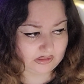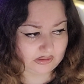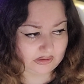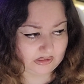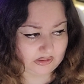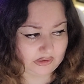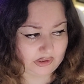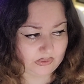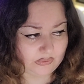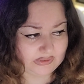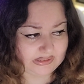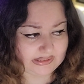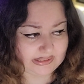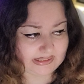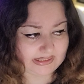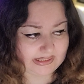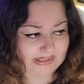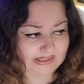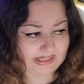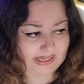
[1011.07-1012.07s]
you know,
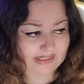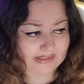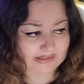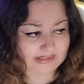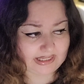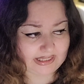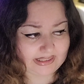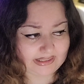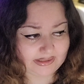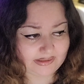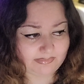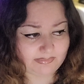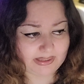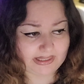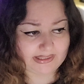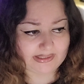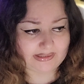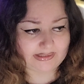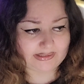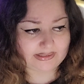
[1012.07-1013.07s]
seeking
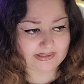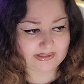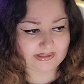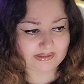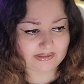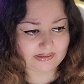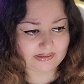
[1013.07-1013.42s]
enlightenment,